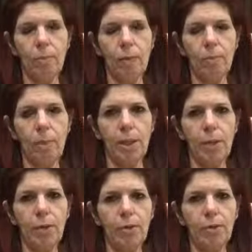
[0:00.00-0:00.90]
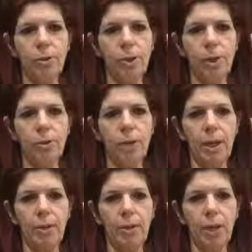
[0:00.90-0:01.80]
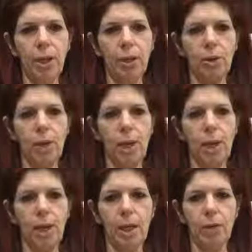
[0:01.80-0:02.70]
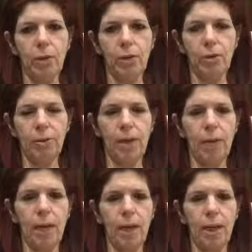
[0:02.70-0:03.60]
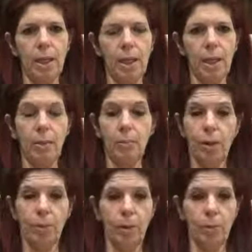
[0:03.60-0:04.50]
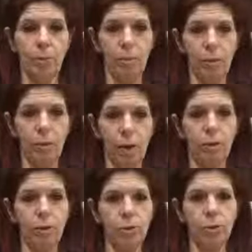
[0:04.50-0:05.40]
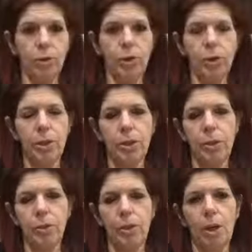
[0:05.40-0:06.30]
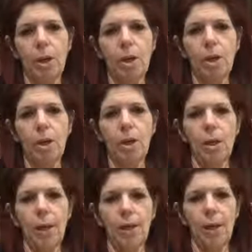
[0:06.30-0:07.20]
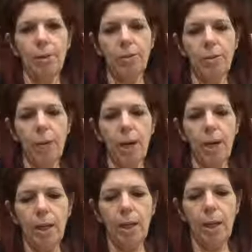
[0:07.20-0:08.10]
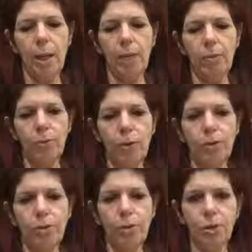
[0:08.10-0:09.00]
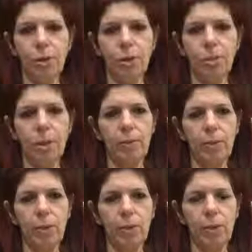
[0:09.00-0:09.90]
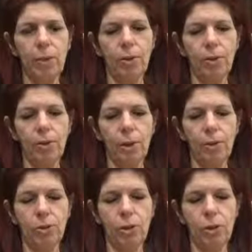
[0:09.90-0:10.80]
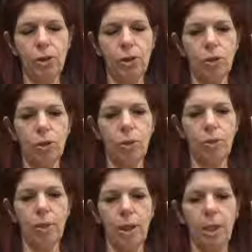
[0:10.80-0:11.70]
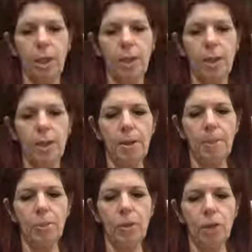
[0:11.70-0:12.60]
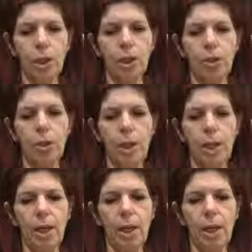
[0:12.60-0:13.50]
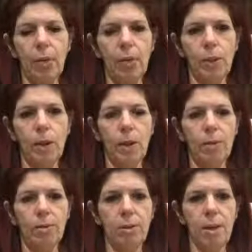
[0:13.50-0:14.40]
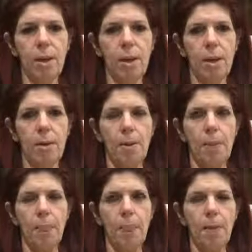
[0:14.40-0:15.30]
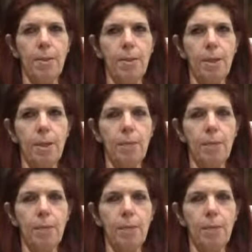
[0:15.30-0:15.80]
my doctor said the other day the chicken or the egg, and when she said that, it hit. My doctor's a Christian too, and that's why I've trusted her and believed in her all these years. And she told me the chicken or the egg, and I realized my